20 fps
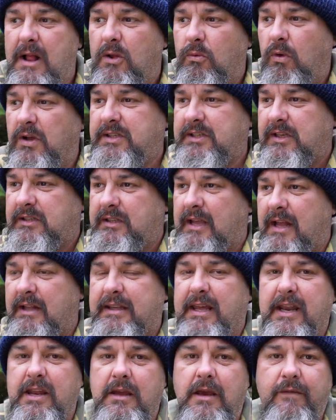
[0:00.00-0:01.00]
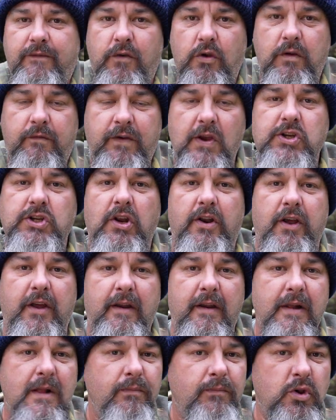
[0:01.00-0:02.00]
Once you start getting a few fish on
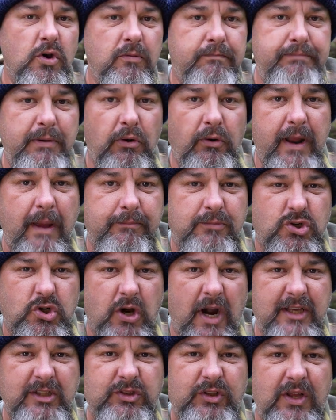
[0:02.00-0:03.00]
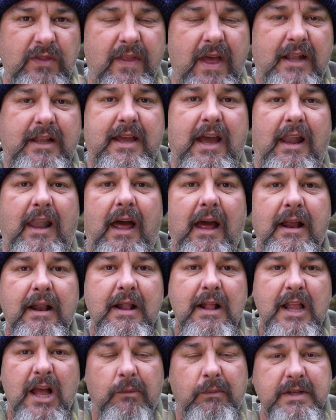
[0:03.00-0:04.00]
it, you'll build up trust in that colour.
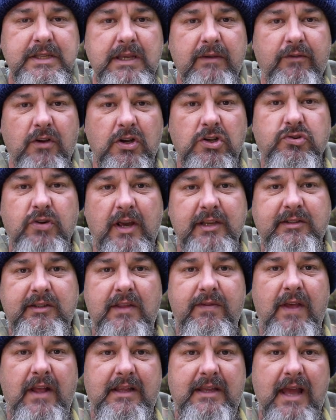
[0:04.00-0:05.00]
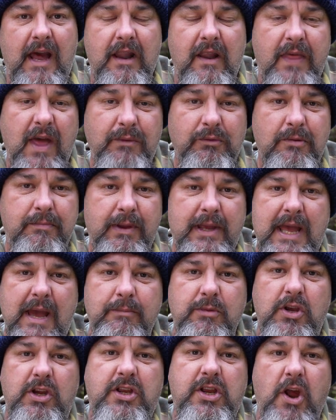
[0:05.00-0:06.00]
And once you've got trust in that colour, that will
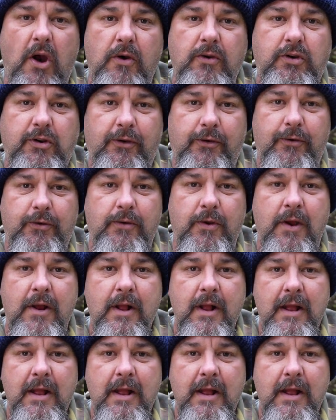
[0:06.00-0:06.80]
become your go-to.